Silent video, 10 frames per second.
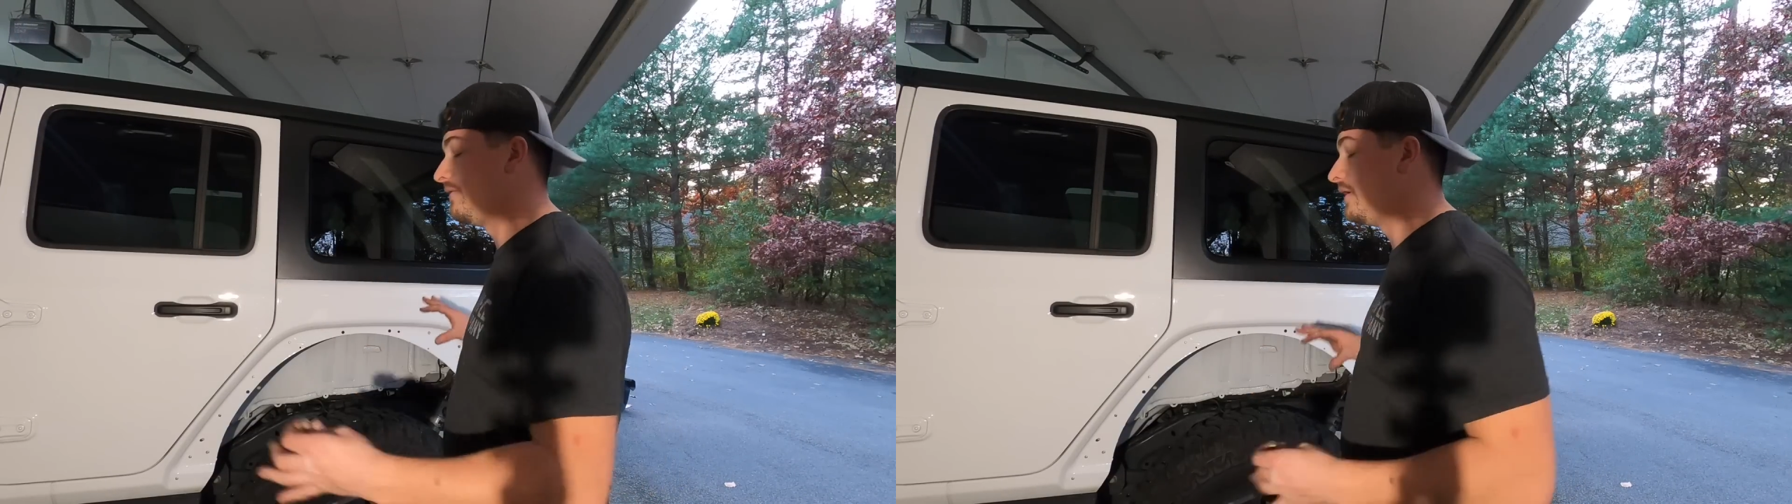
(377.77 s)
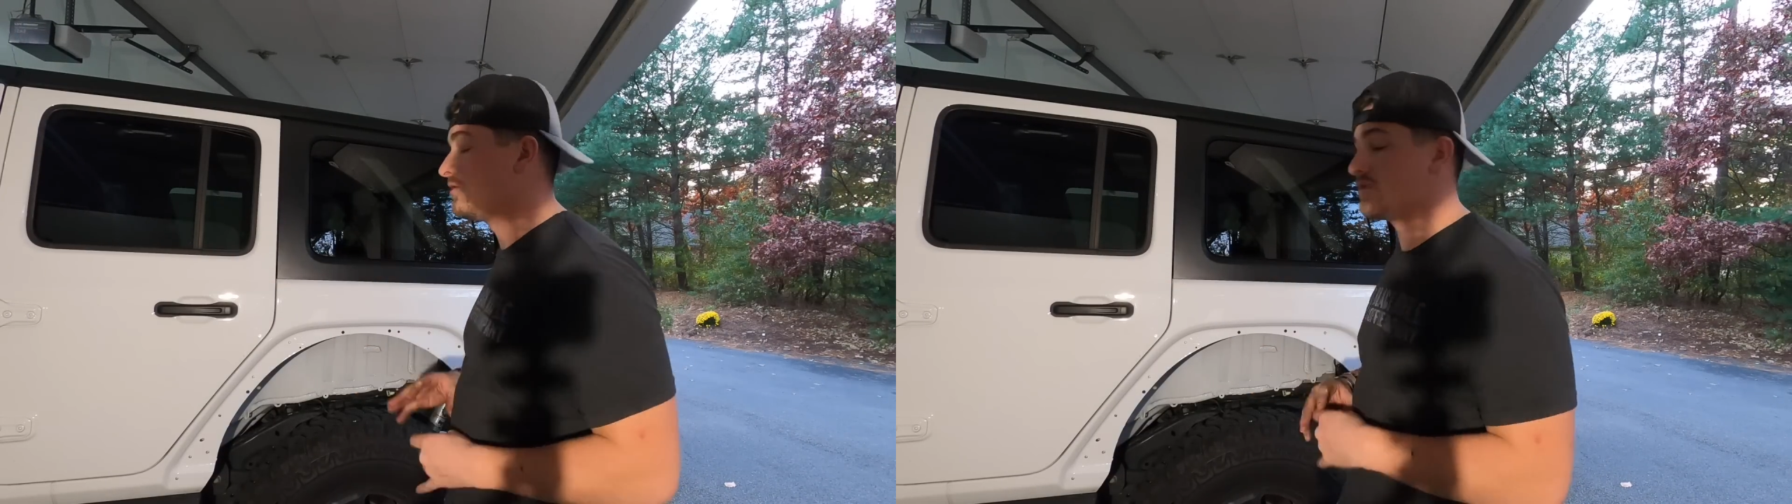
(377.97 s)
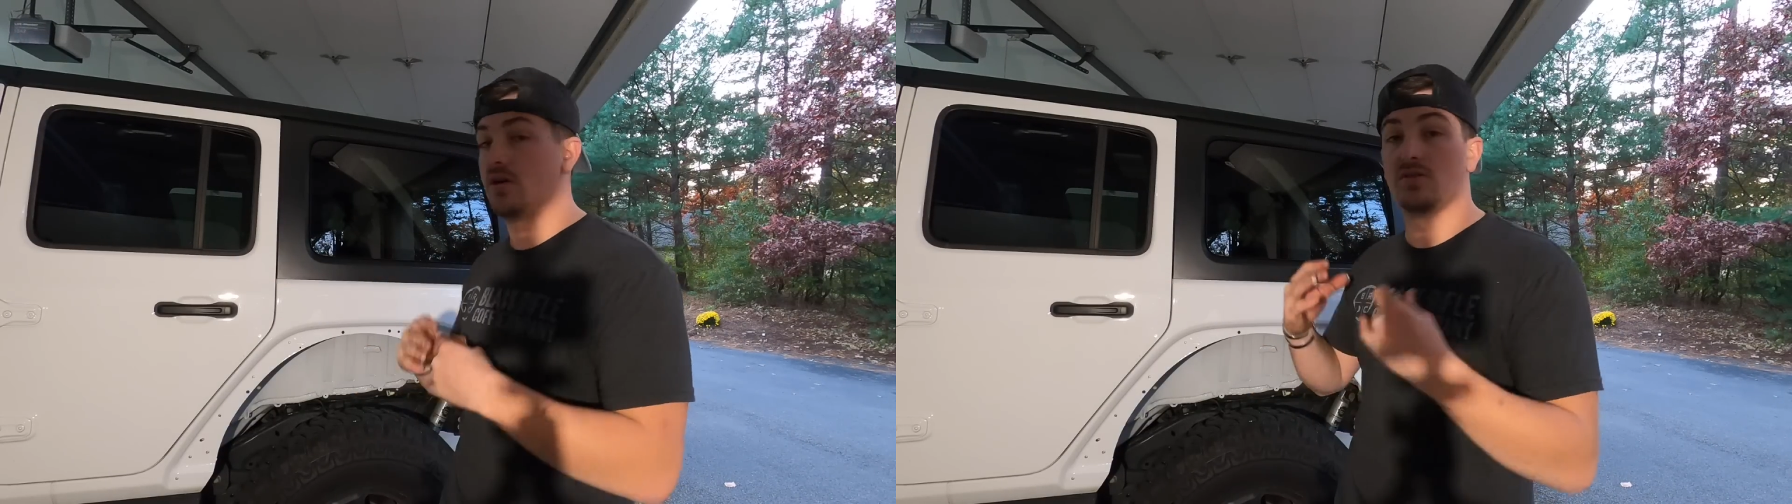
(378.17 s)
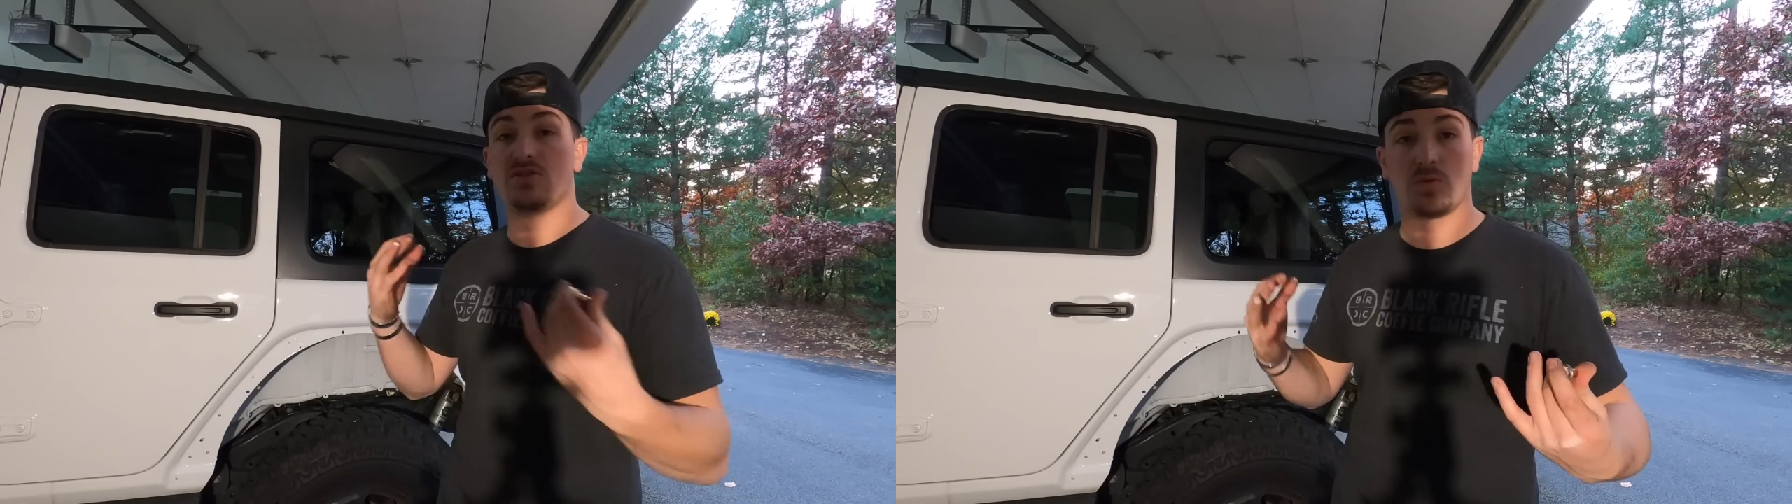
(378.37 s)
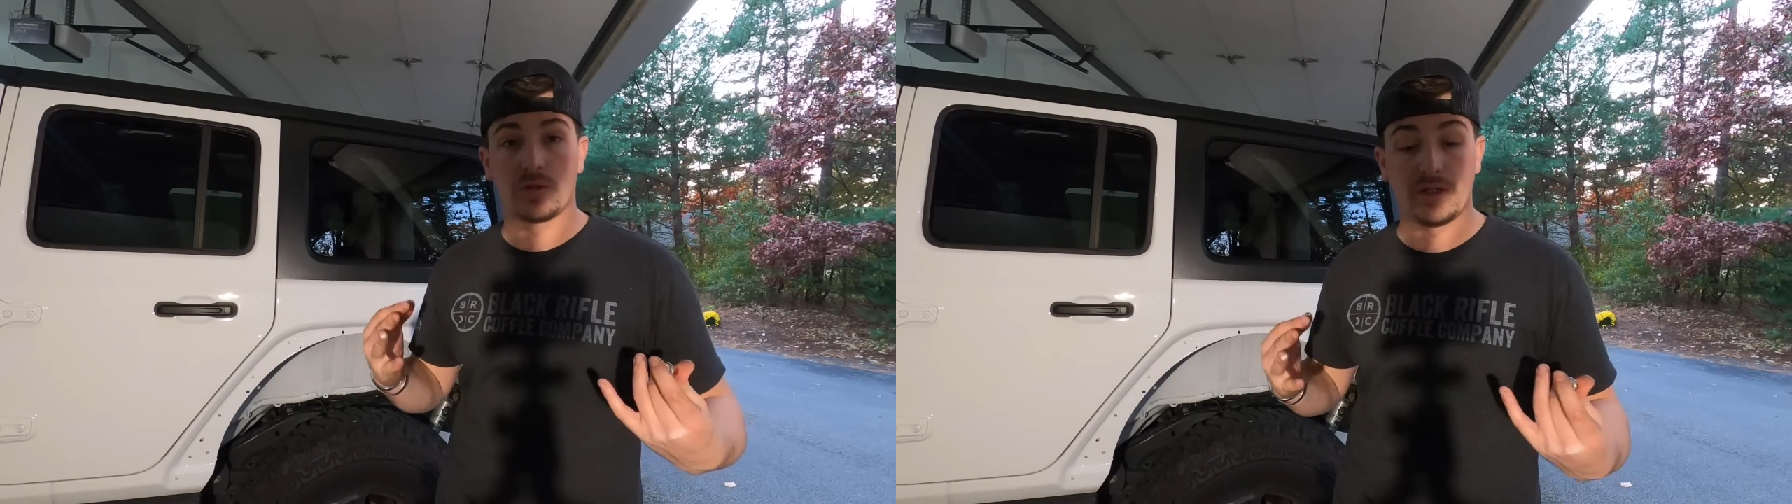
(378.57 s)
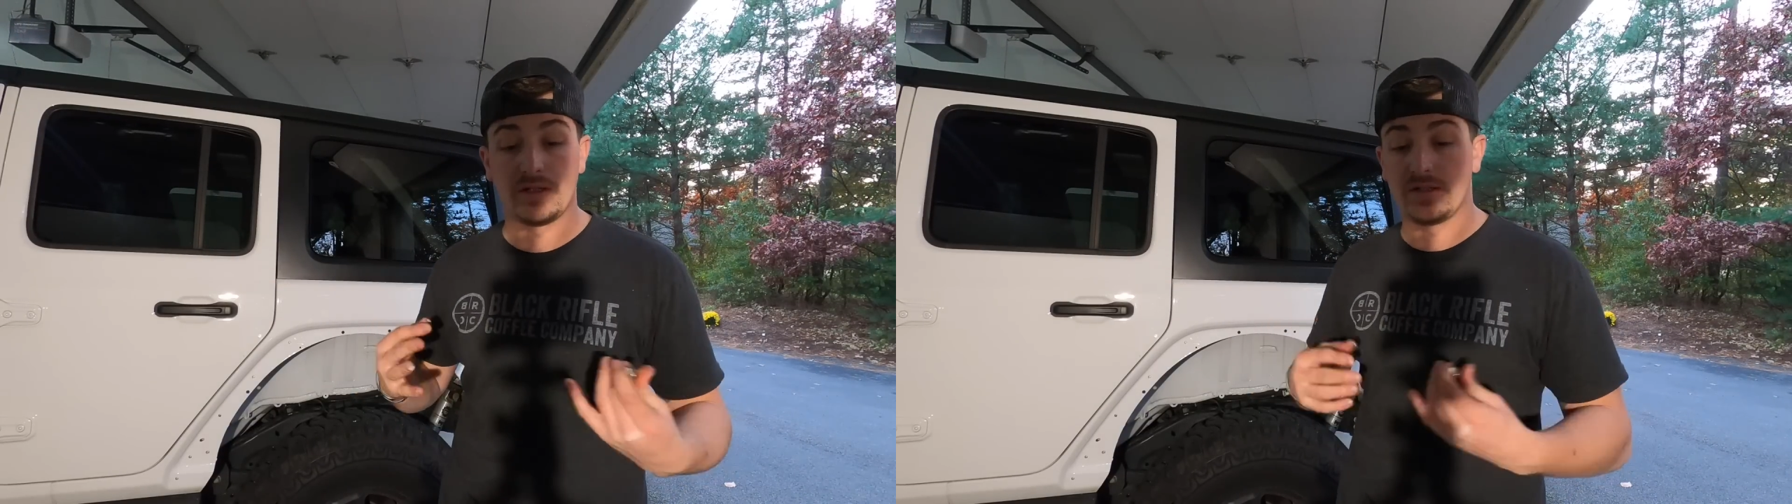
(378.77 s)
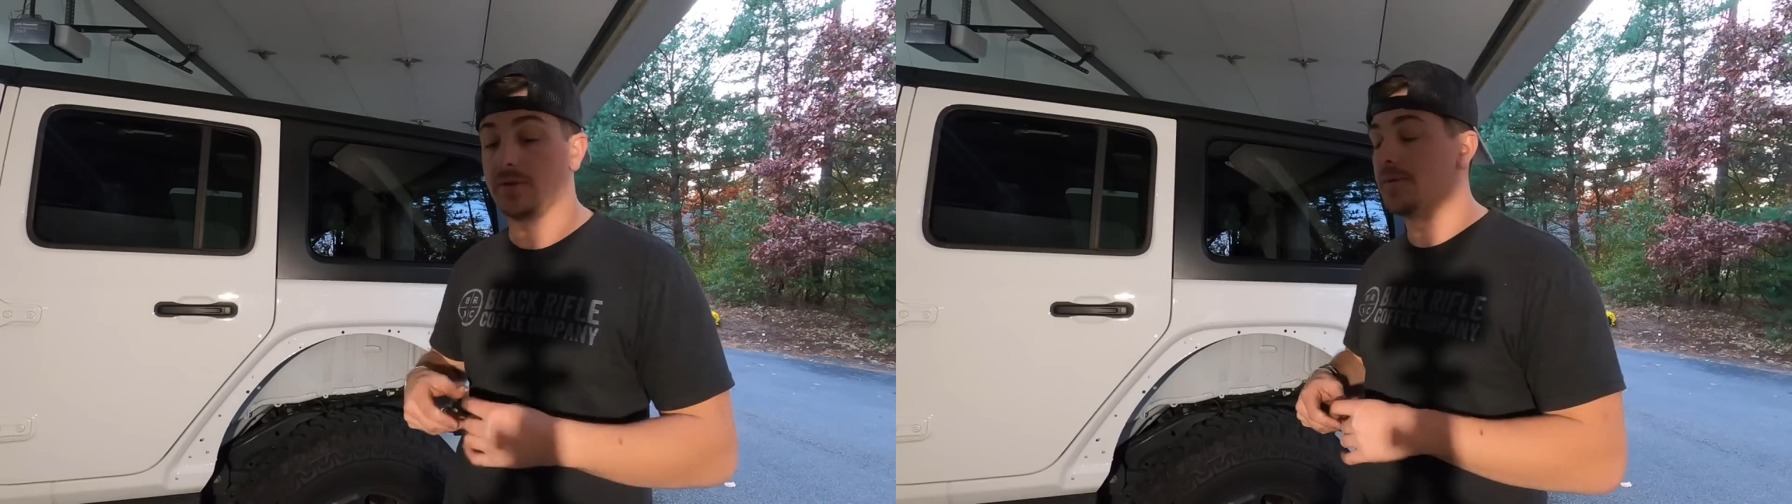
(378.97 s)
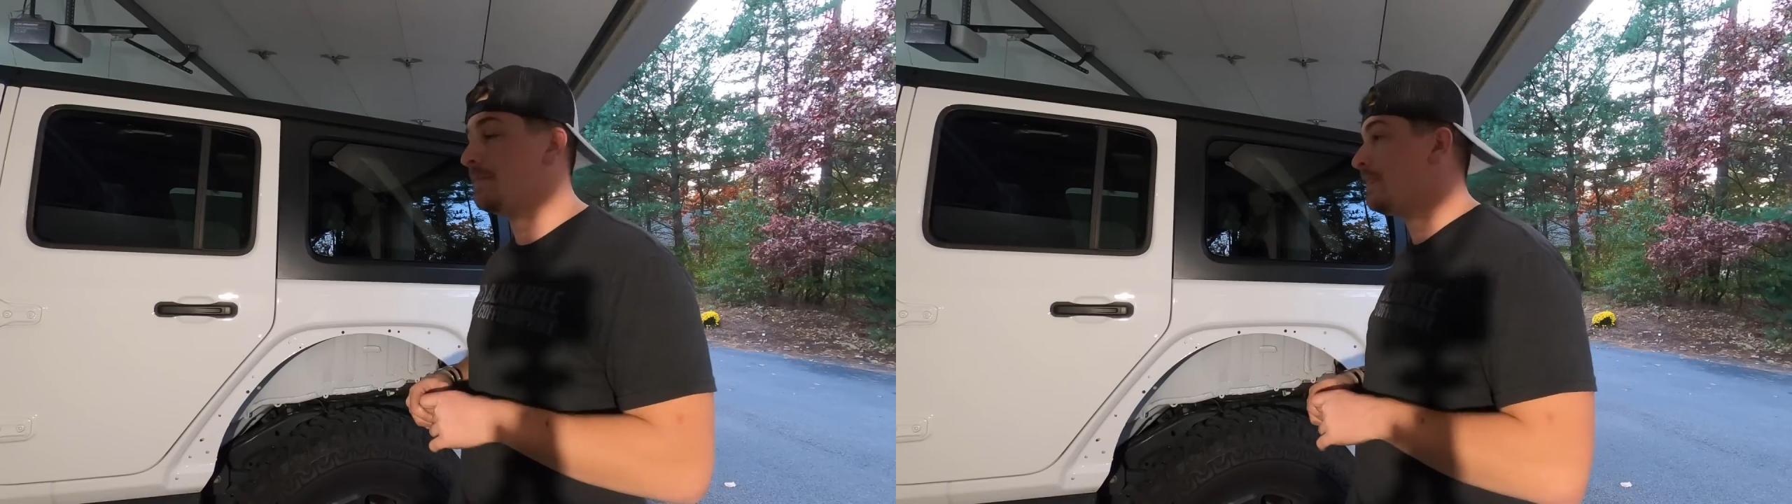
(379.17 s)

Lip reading: fenders on, so we're gonna do it.